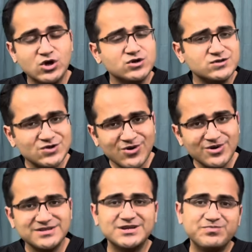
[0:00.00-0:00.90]
So
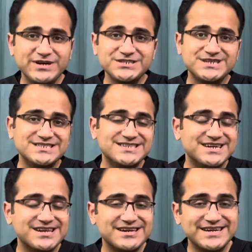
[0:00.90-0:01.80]
the patients that
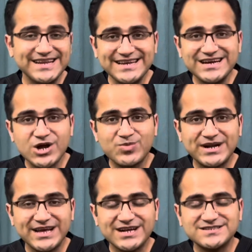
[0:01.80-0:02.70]
are retaining carbon
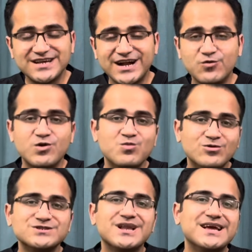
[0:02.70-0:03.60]
dioxide will
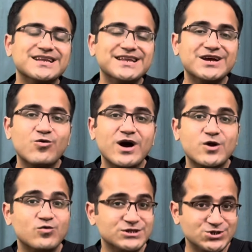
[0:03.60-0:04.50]
most likely require
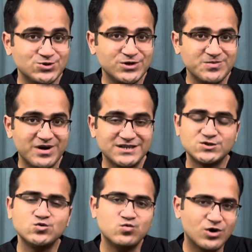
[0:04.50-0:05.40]
Venturi mask
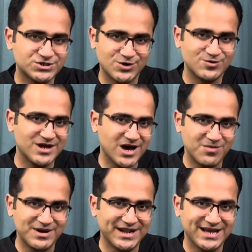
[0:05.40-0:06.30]
to wash out the
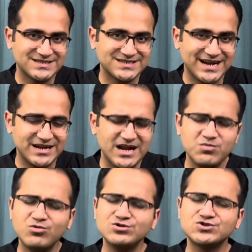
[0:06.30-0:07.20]
carbon dioxide. And
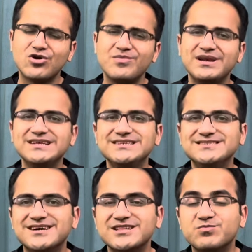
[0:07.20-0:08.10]
most commonly, these
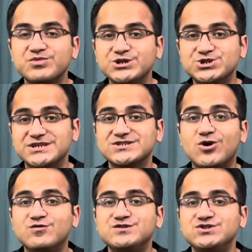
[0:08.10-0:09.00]
are the patients
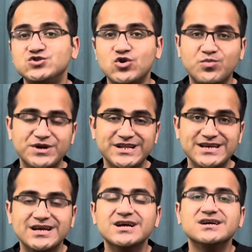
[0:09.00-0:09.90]
of COPD
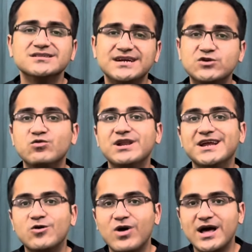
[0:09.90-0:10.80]
that will
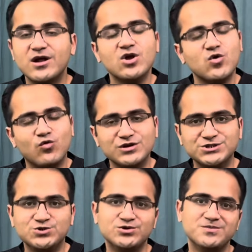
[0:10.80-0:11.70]
require
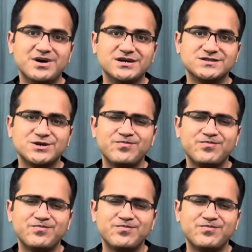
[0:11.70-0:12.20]
Venturi mask.